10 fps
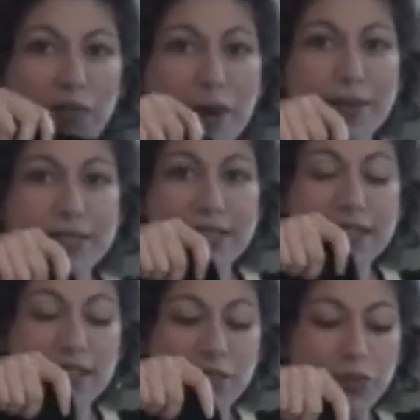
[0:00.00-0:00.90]
can probably see
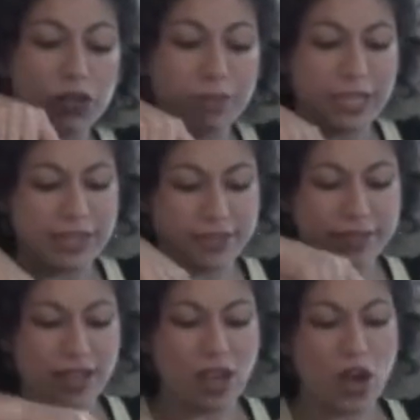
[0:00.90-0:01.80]
the little blue
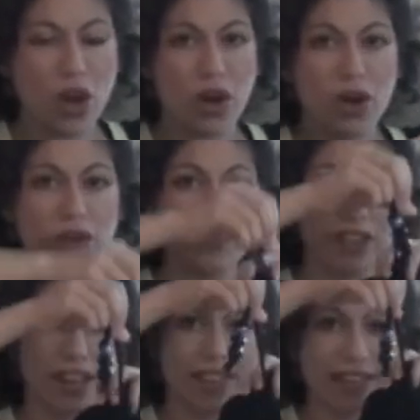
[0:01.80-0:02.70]
beads. Over on